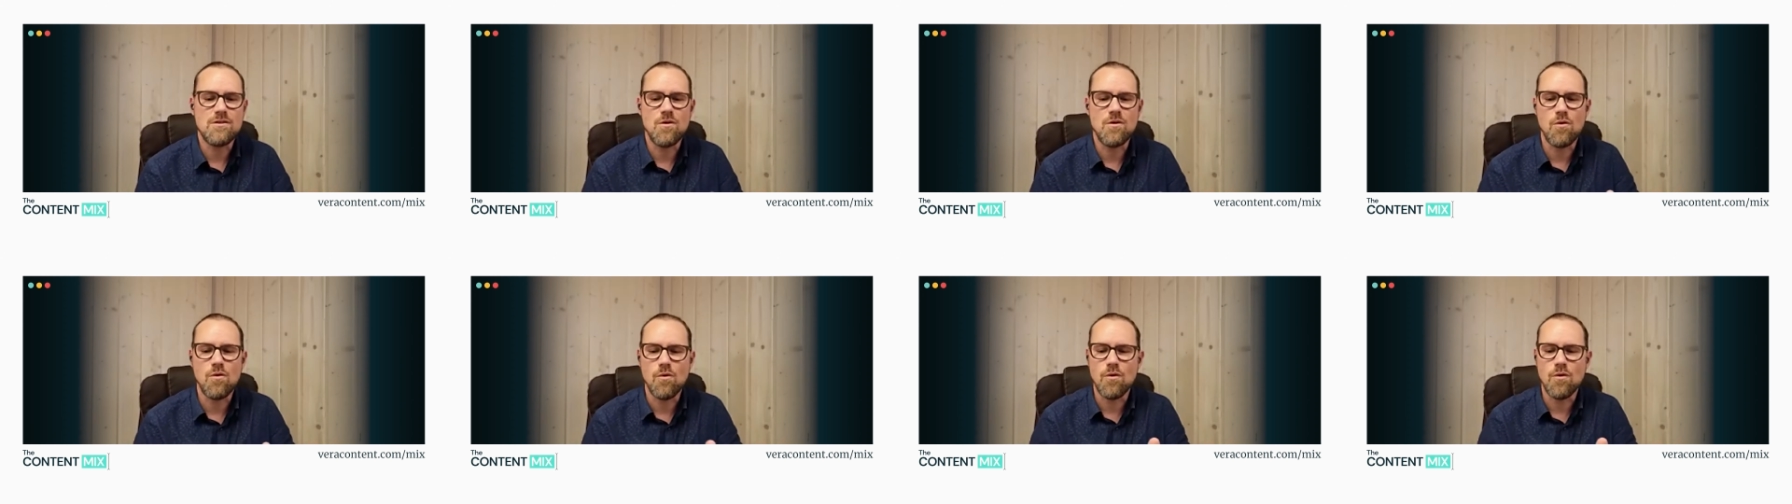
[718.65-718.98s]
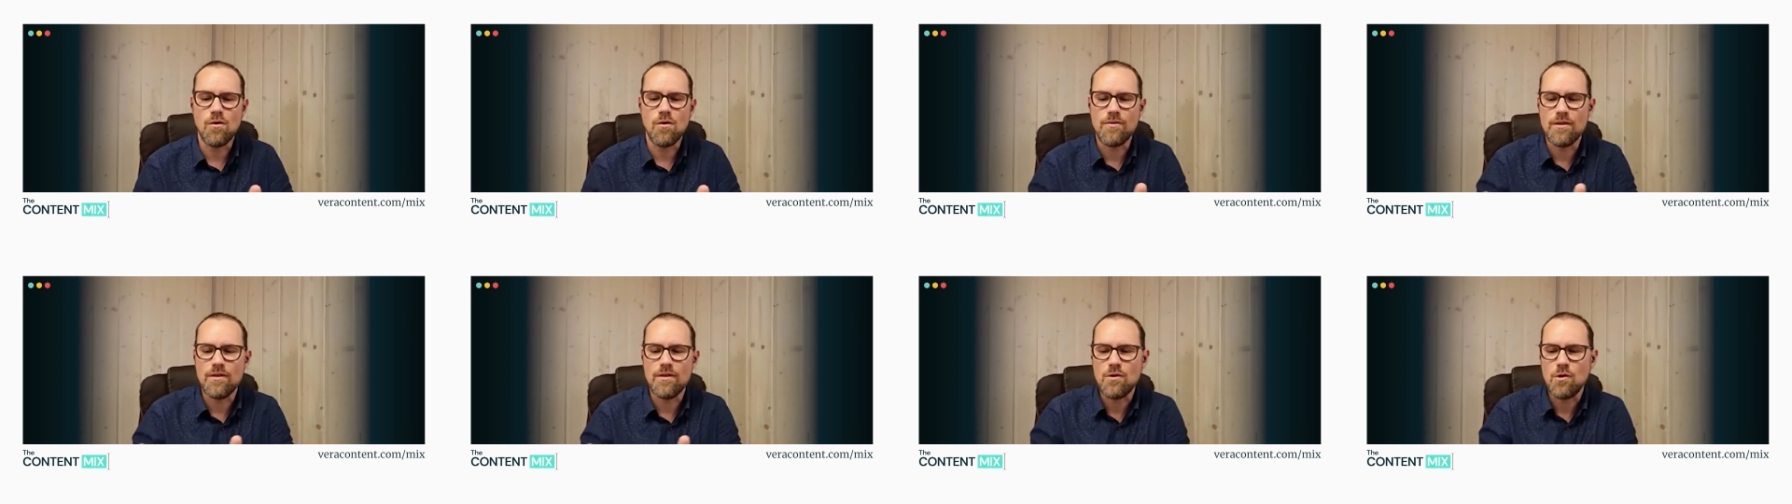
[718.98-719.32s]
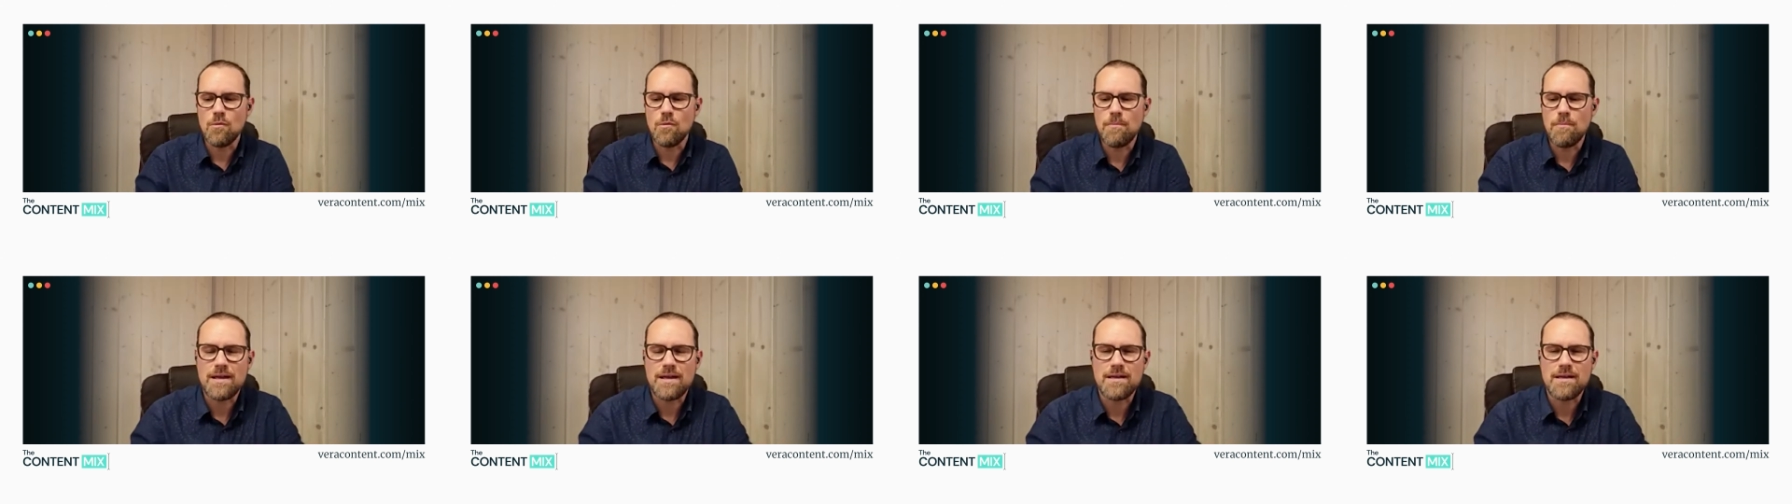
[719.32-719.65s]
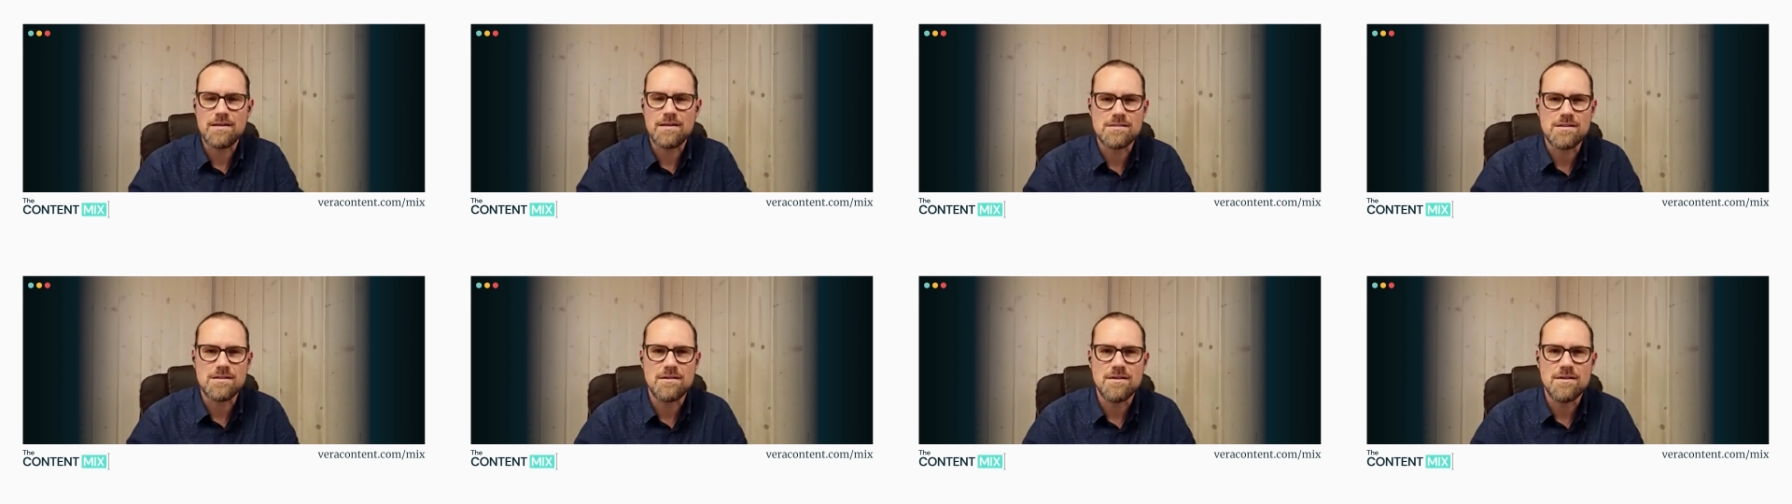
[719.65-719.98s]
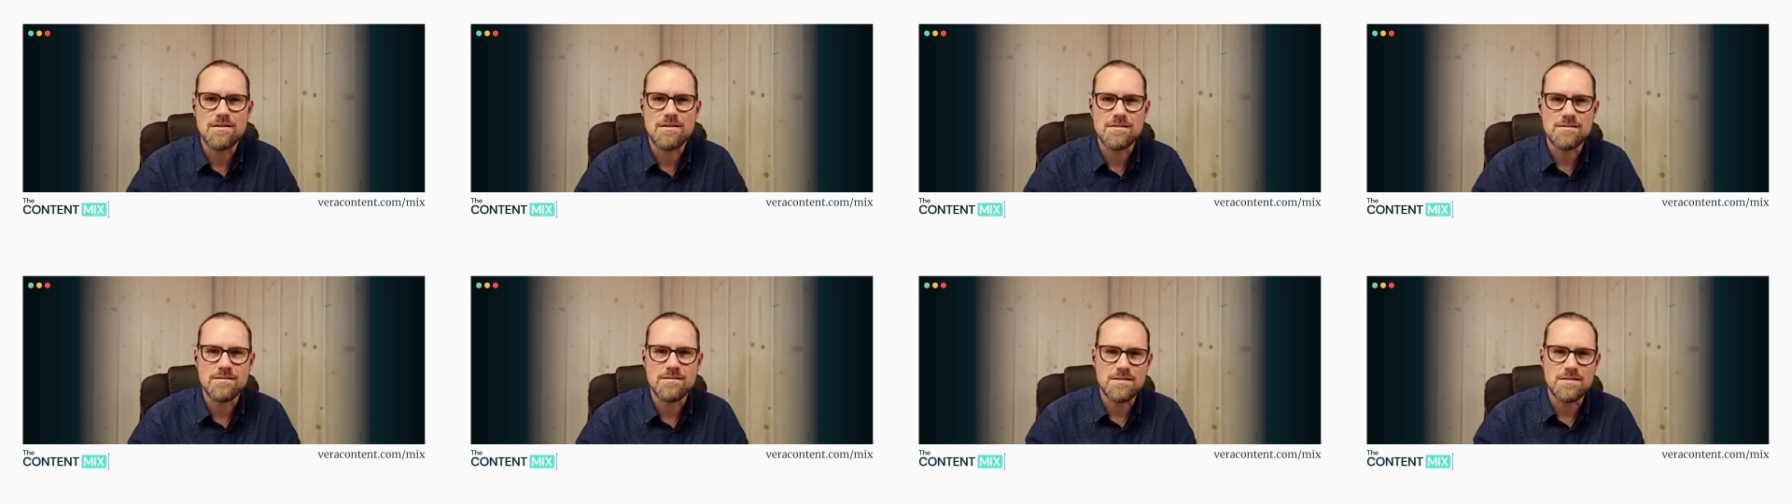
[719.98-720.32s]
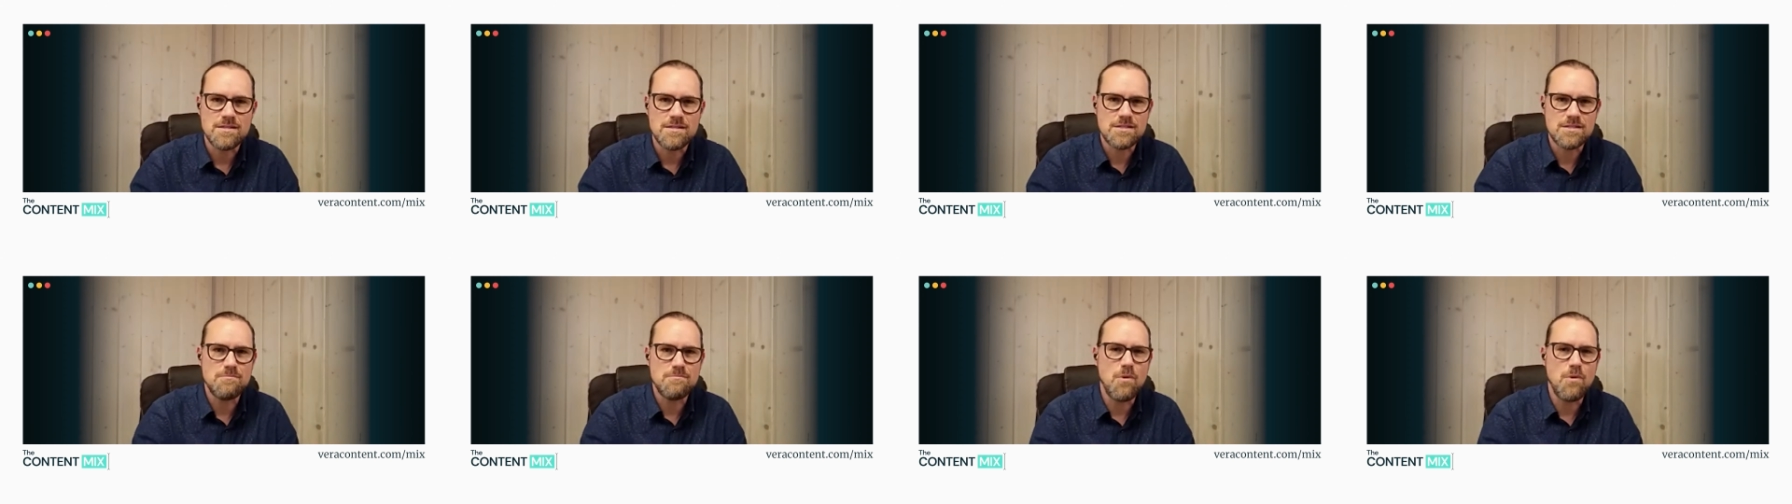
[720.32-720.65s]
or that your package size is this
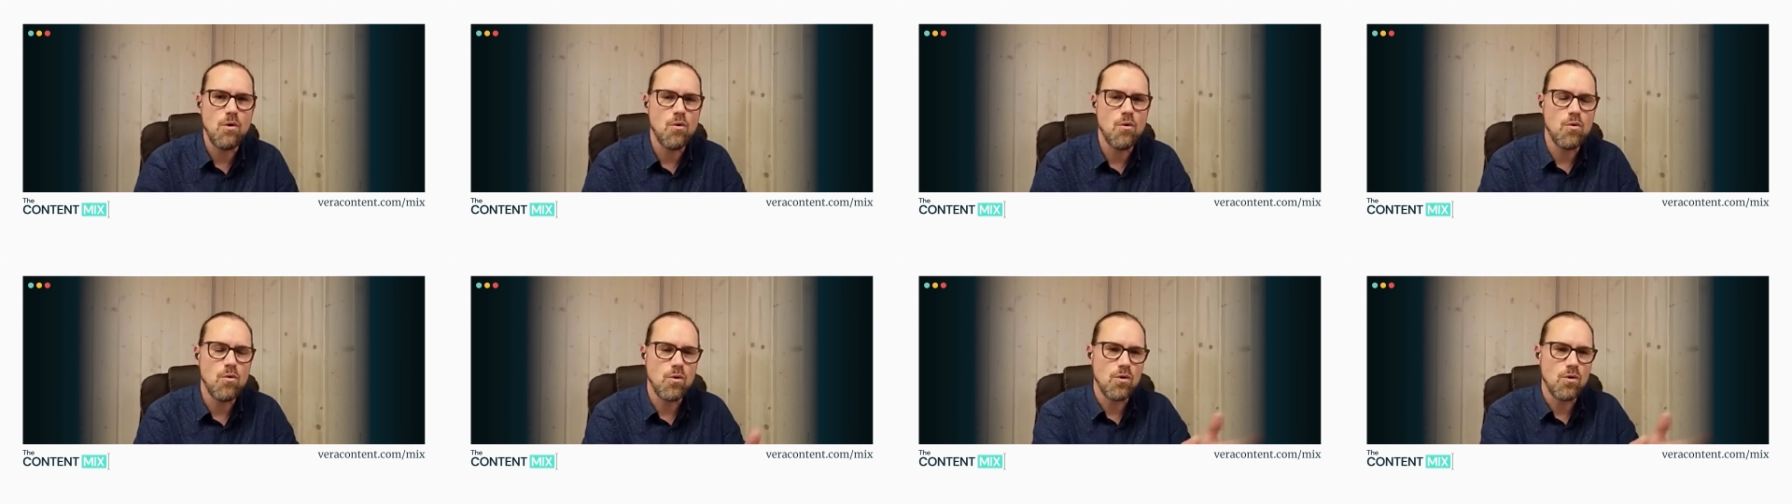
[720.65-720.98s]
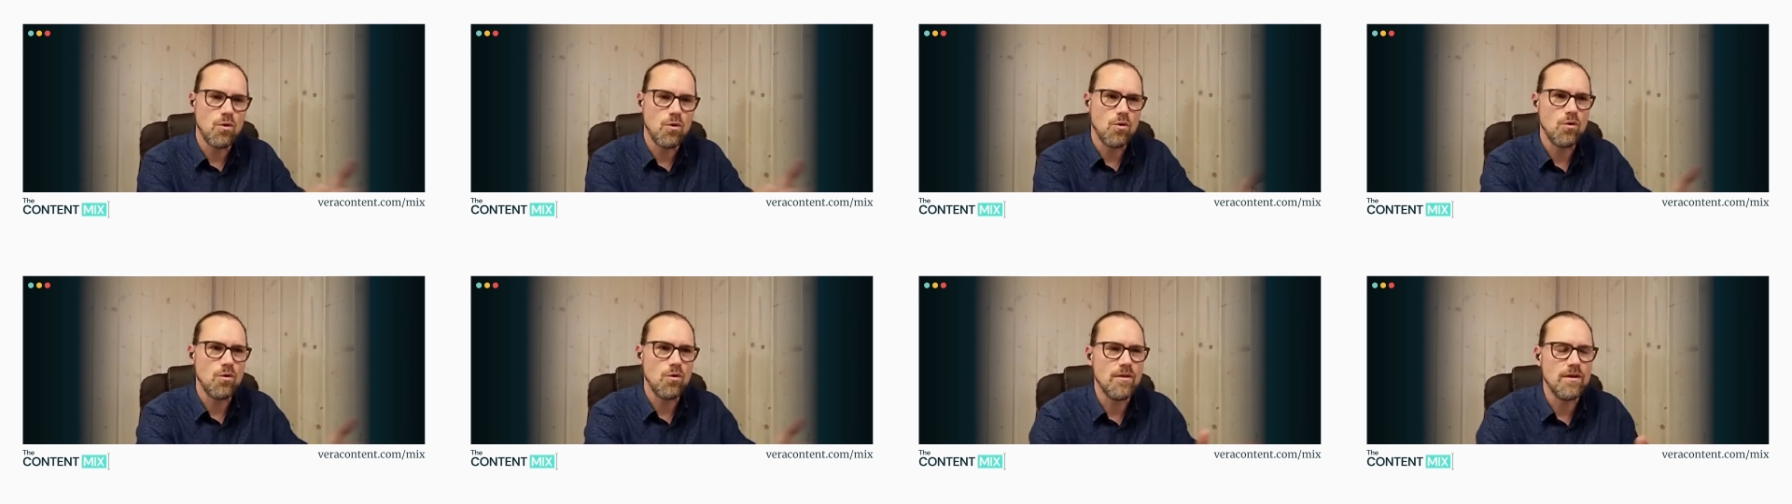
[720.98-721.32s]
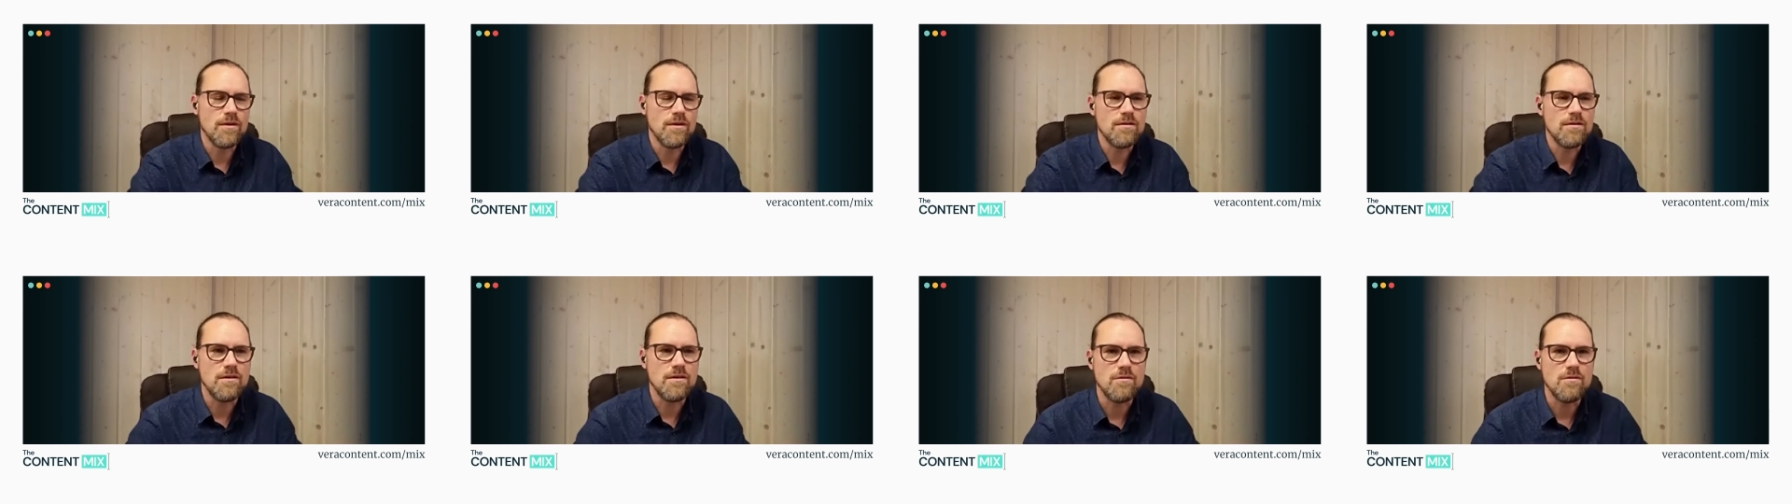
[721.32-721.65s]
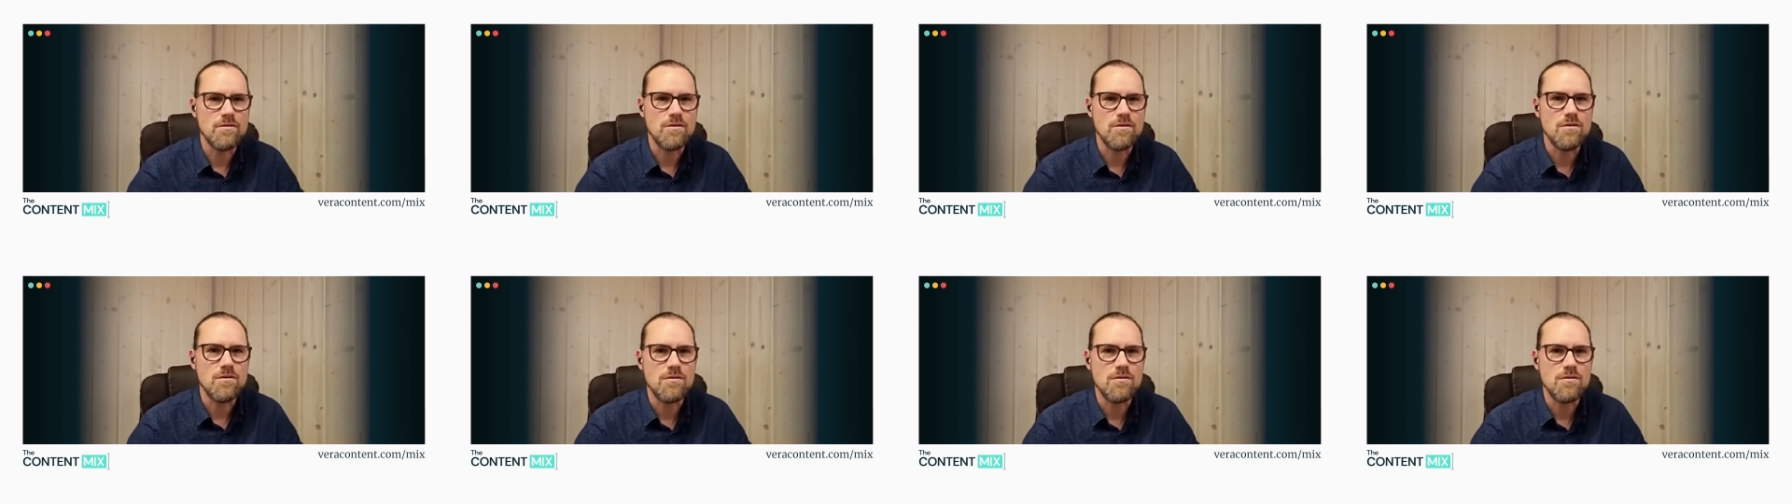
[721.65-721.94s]
small, or that, you know, you